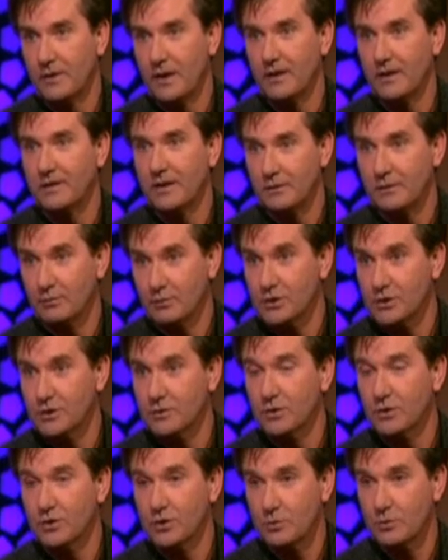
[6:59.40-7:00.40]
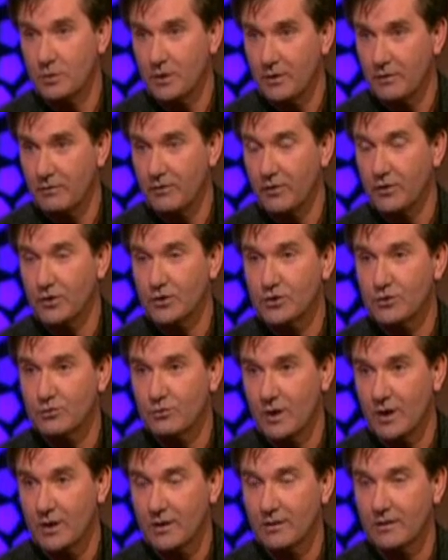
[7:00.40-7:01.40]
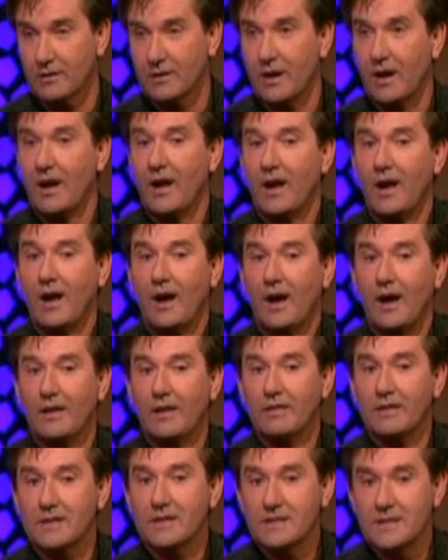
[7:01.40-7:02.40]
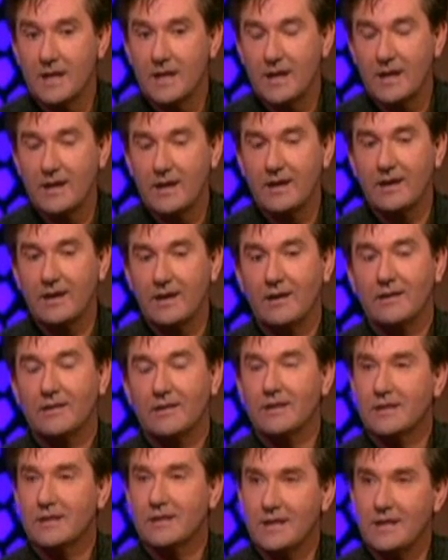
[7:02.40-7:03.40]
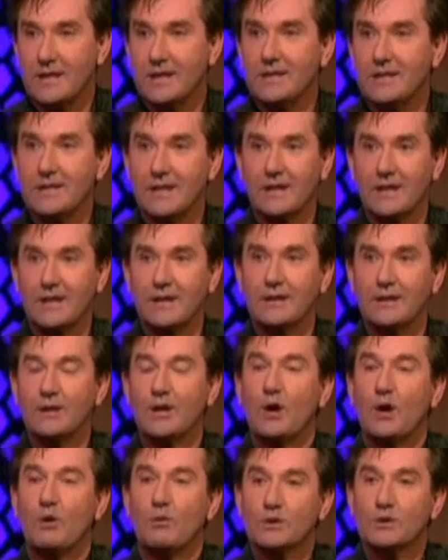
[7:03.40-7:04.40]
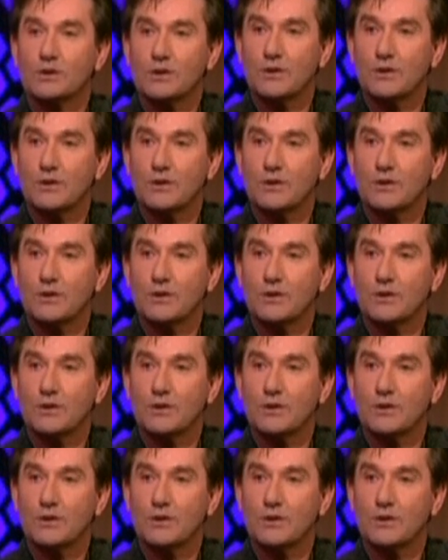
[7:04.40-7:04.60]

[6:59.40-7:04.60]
And that was going to be her first record. And the day that he died was the